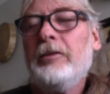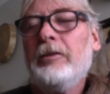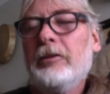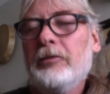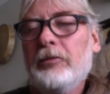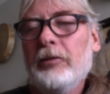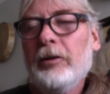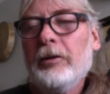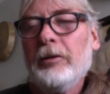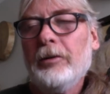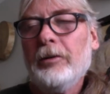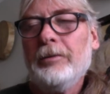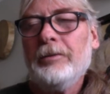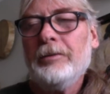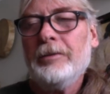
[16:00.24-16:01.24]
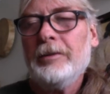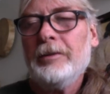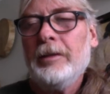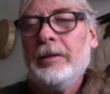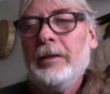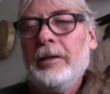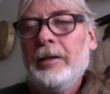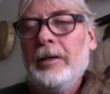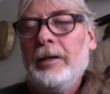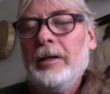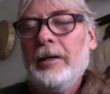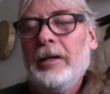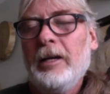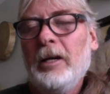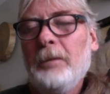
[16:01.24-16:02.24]
the circle
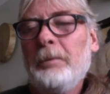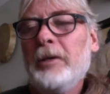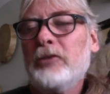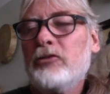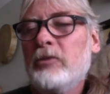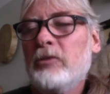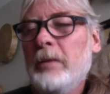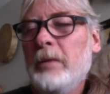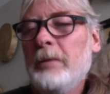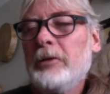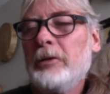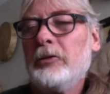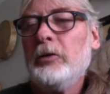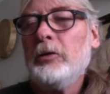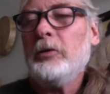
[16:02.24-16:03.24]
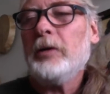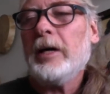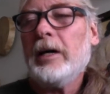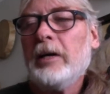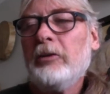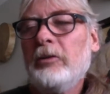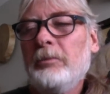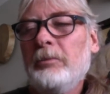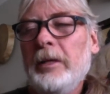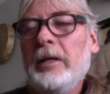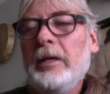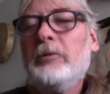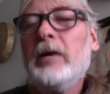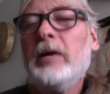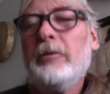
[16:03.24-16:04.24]
and help us remember too how to be
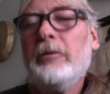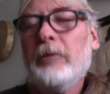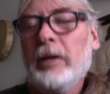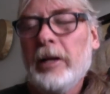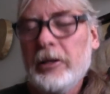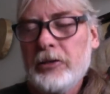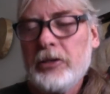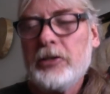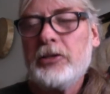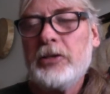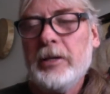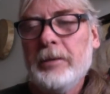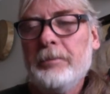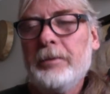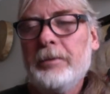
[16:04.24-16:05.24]
in right relationship